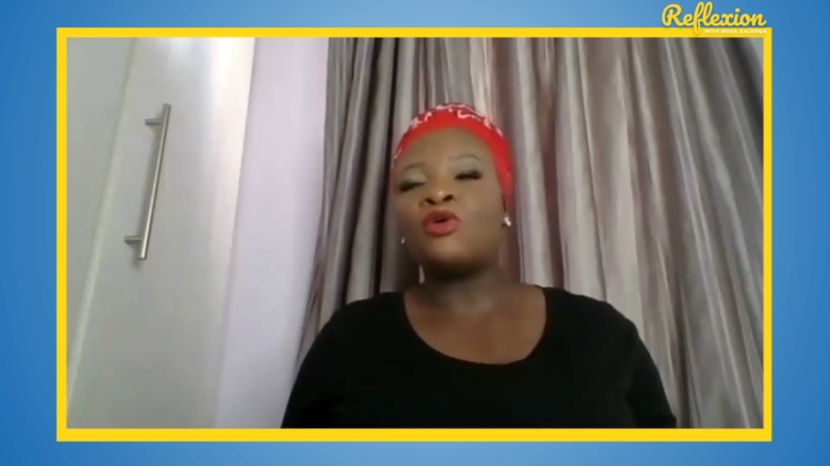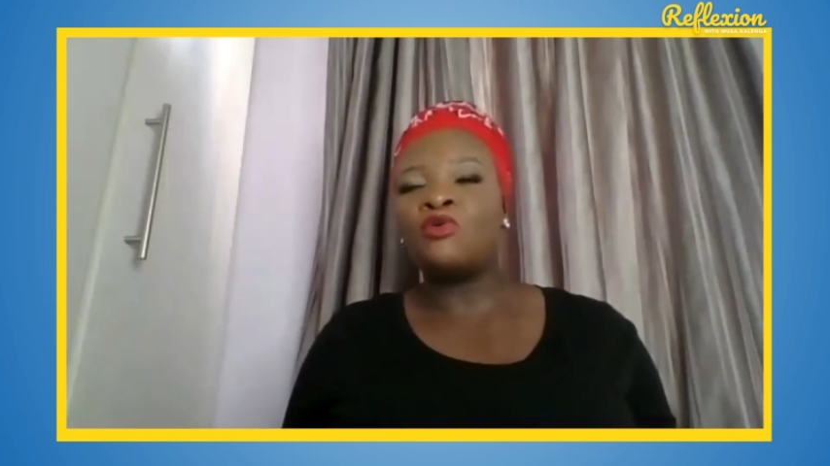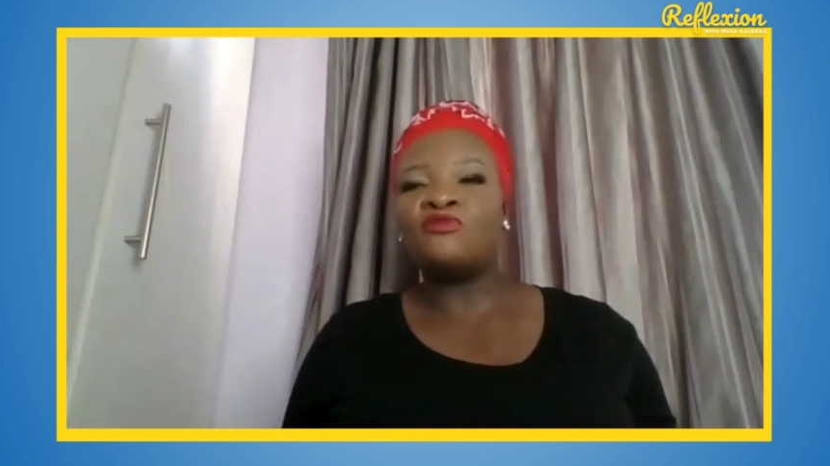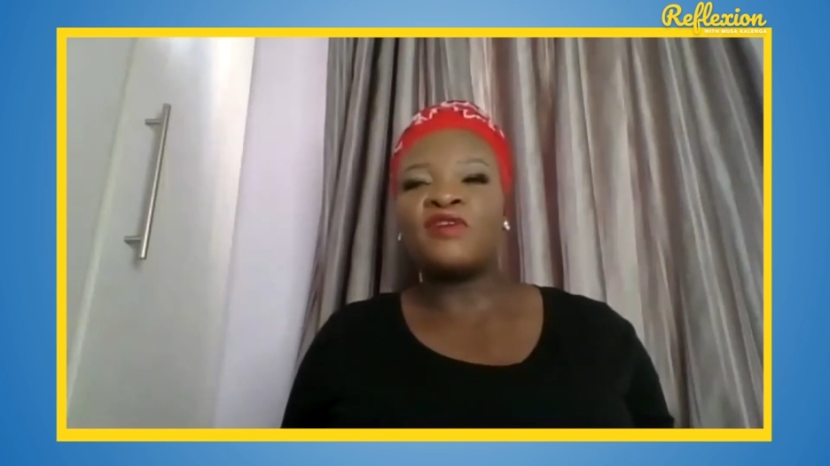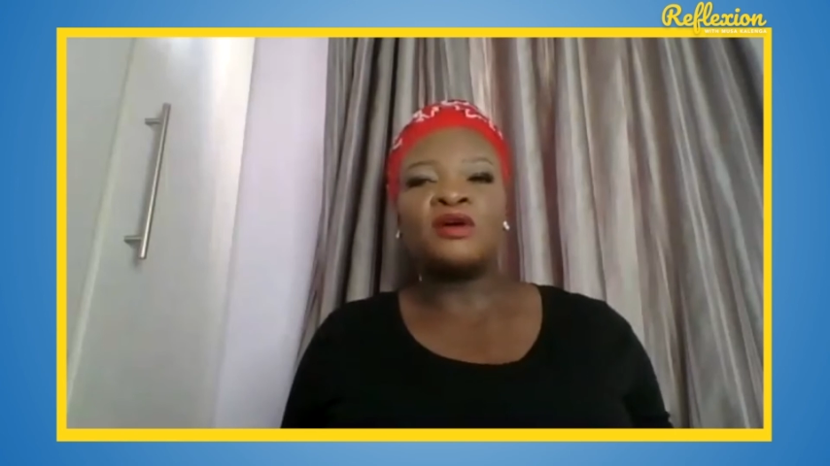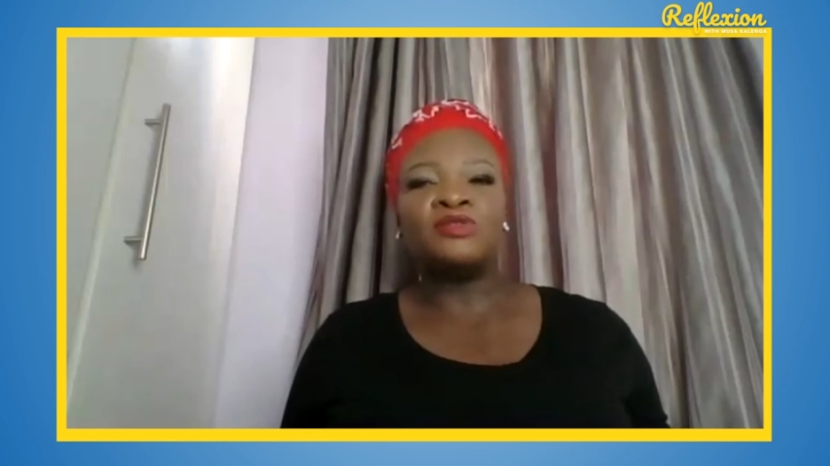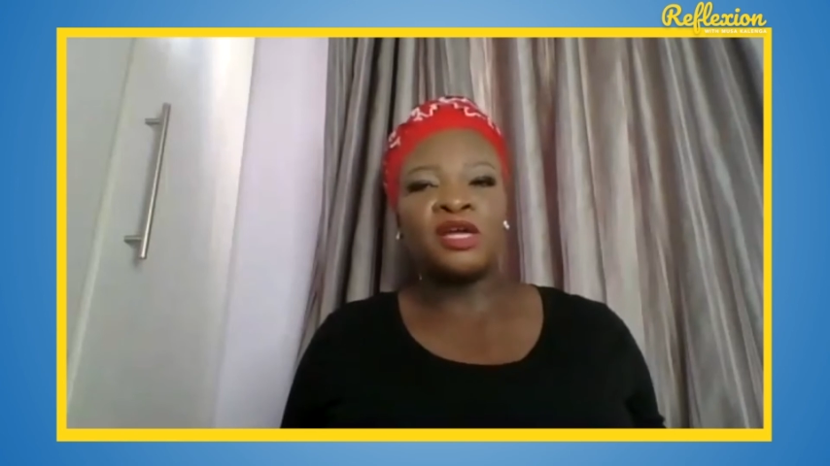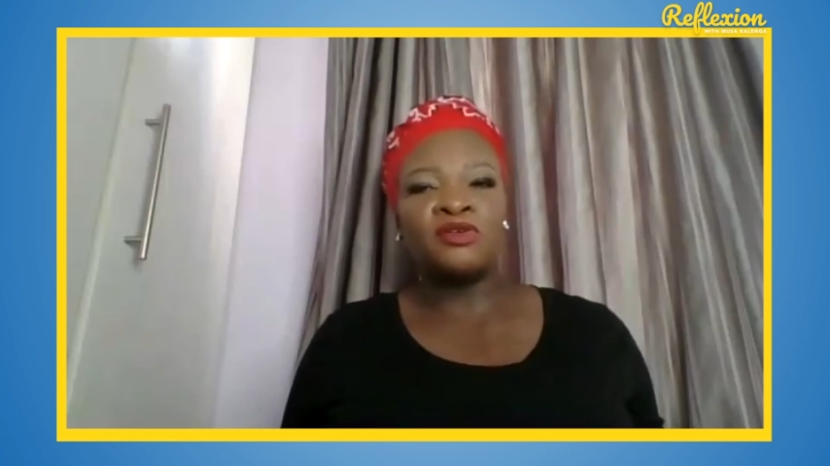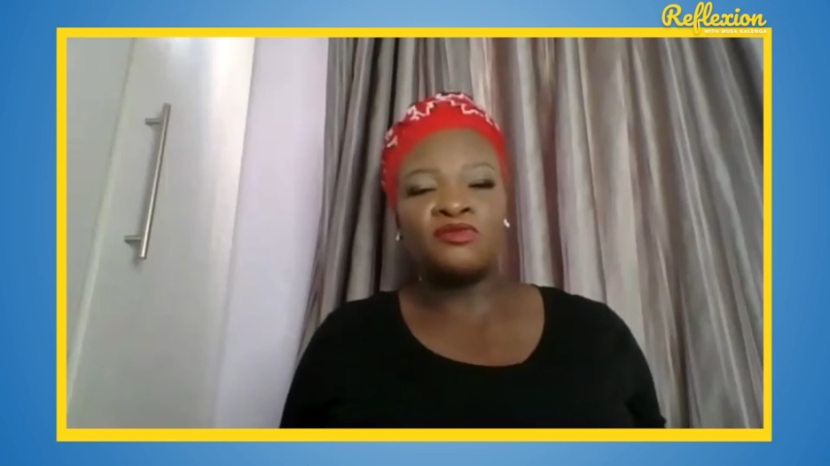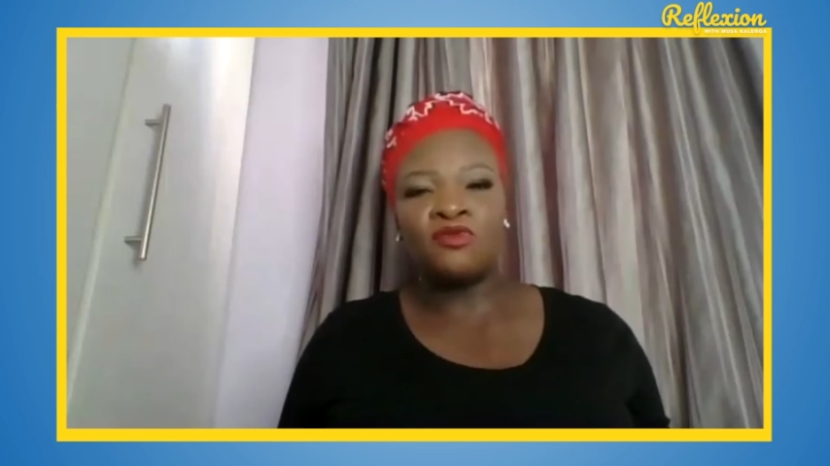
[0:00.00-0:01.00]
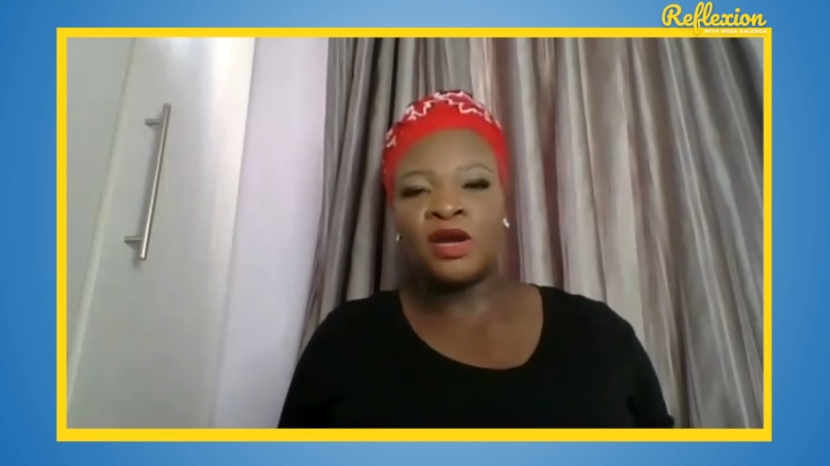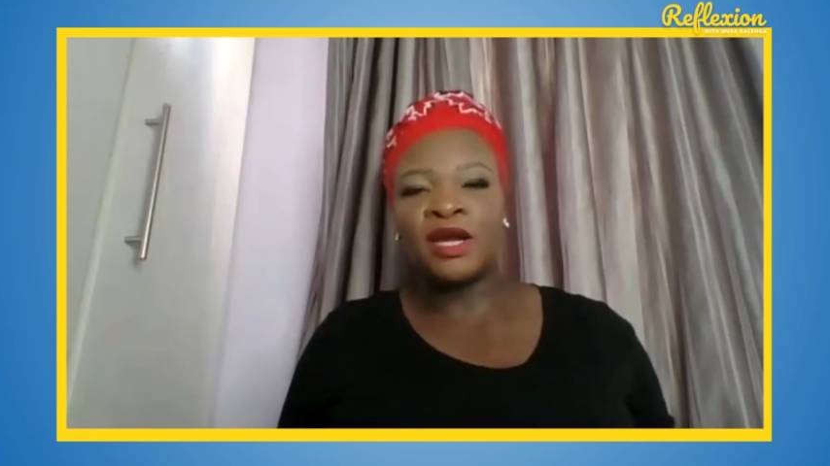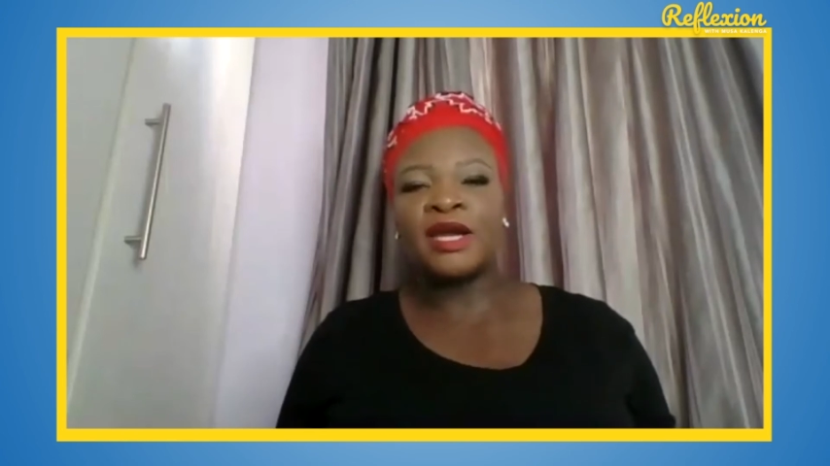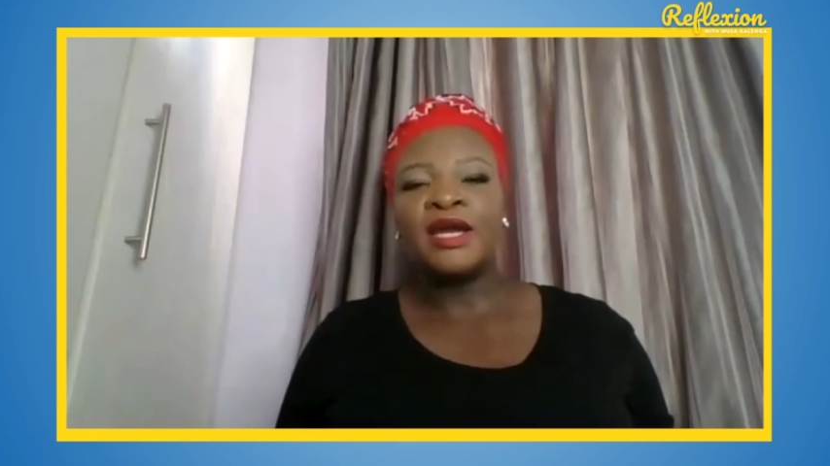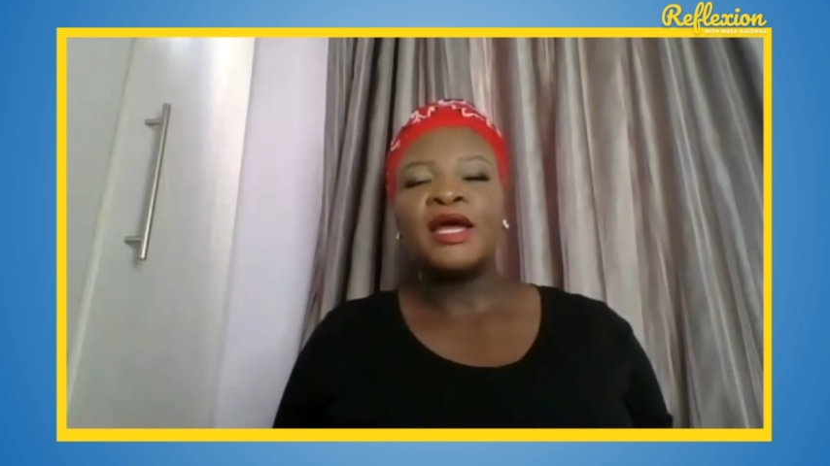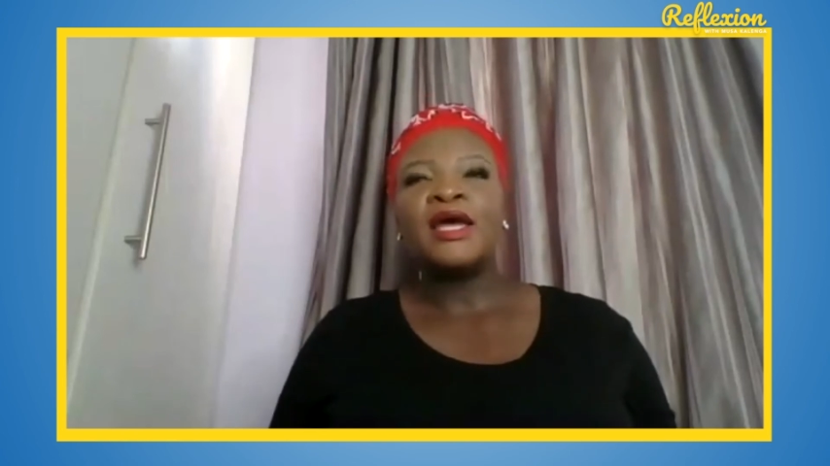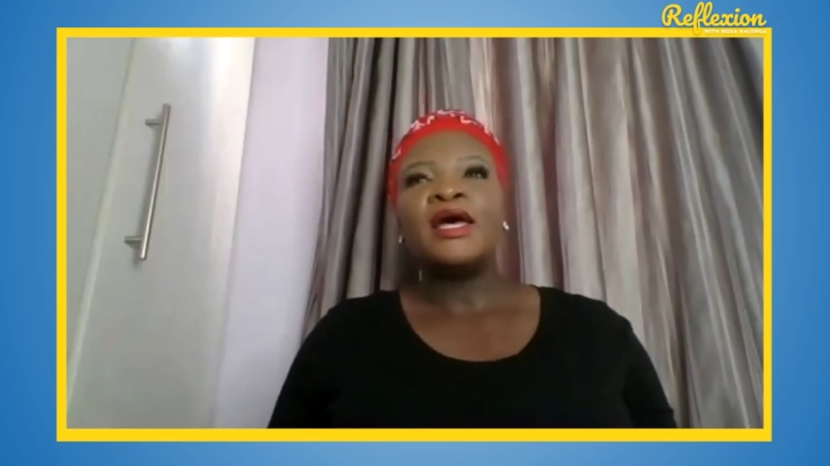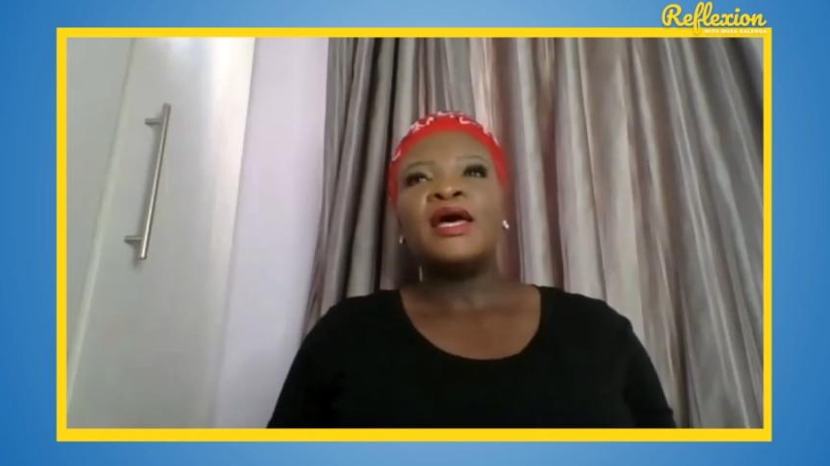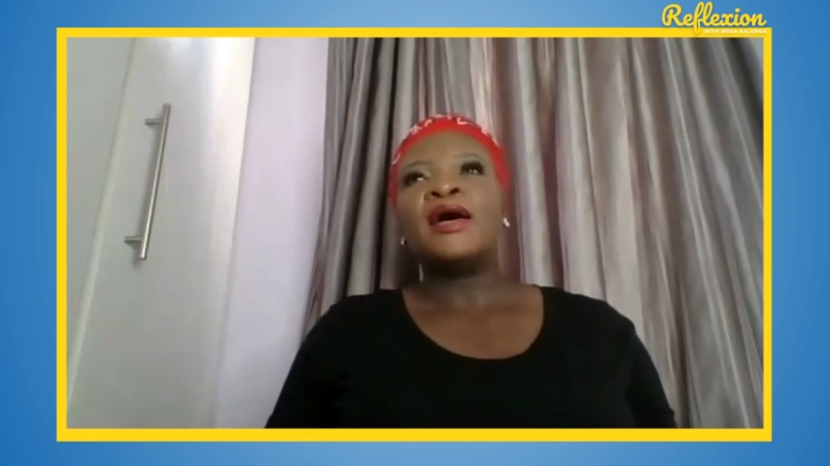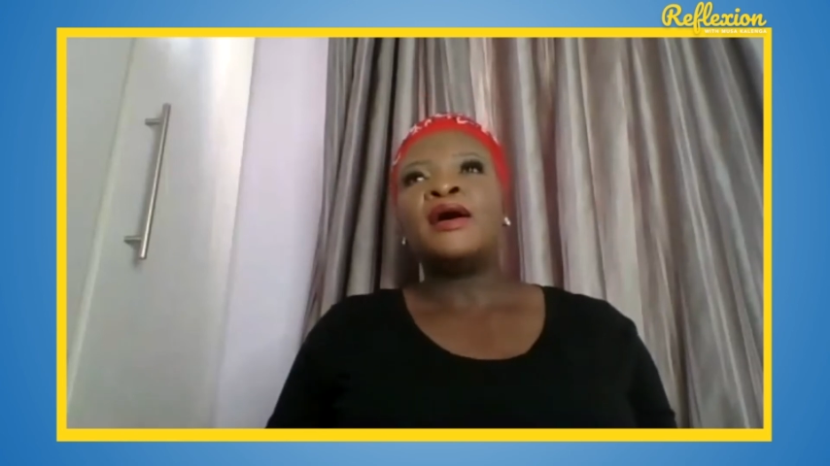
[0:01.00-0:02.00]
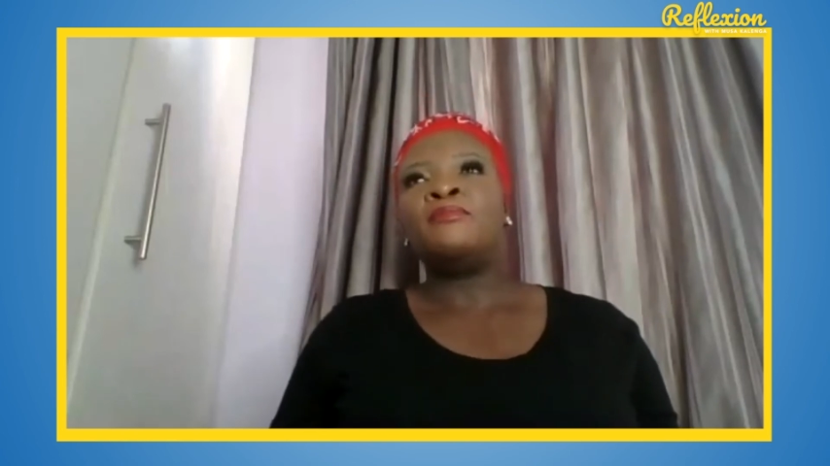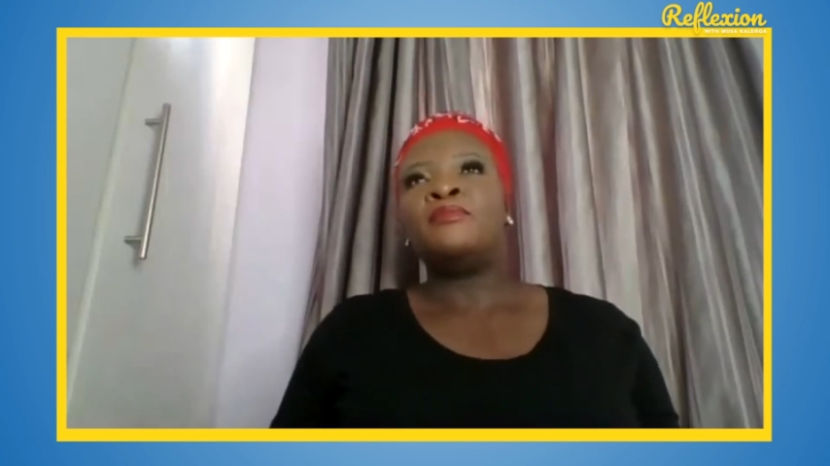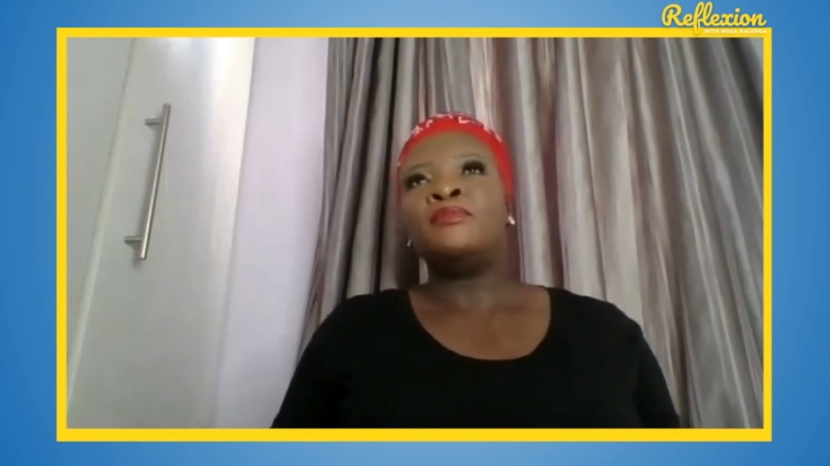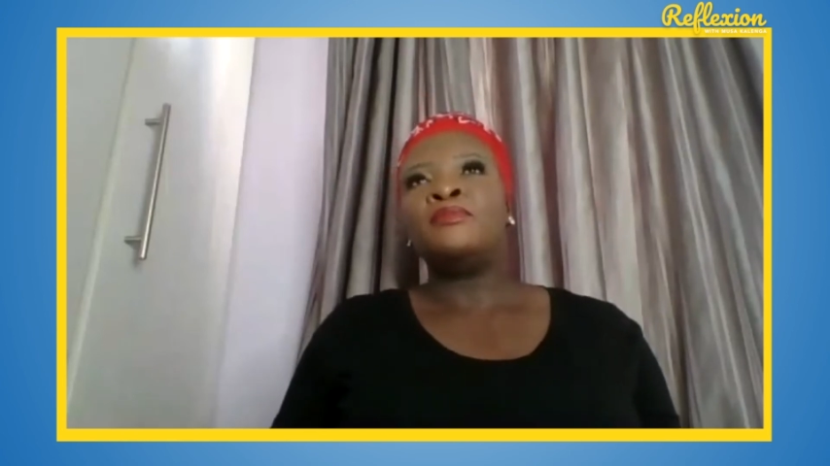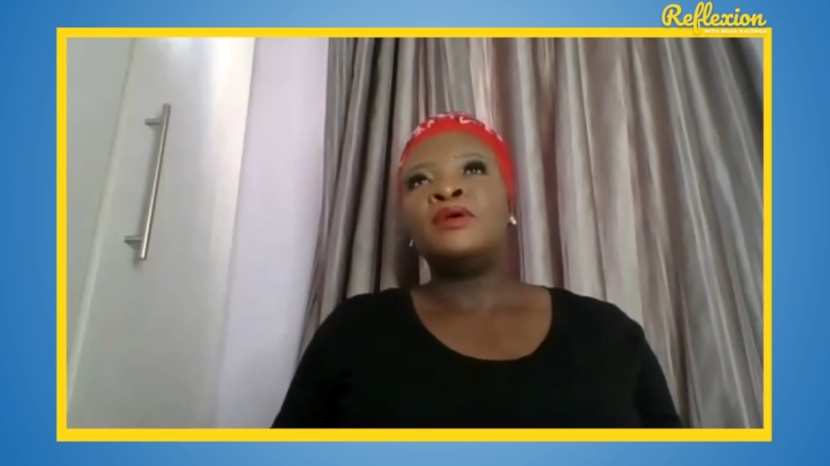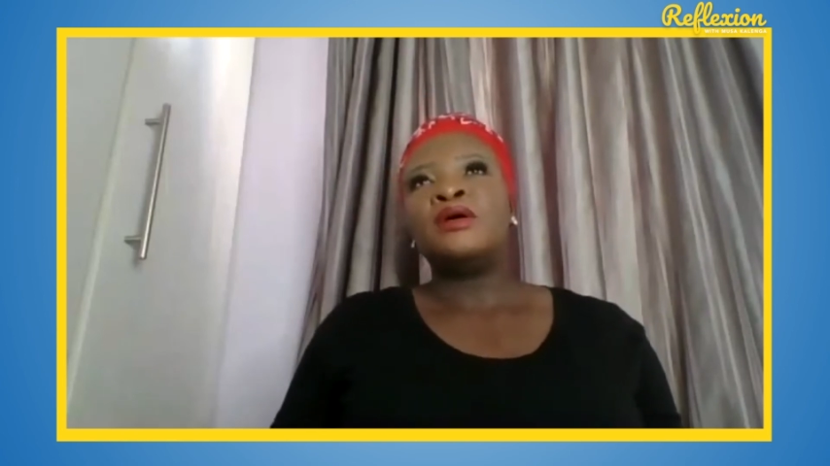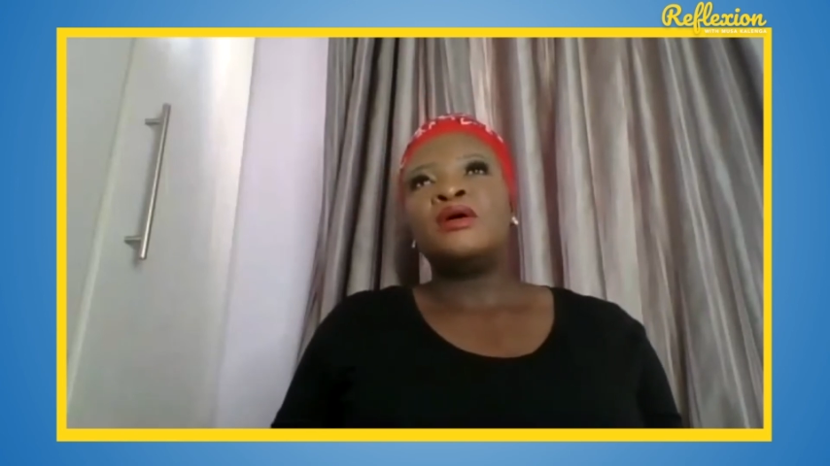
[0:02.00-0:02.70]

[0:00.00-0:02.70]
over outside of work. In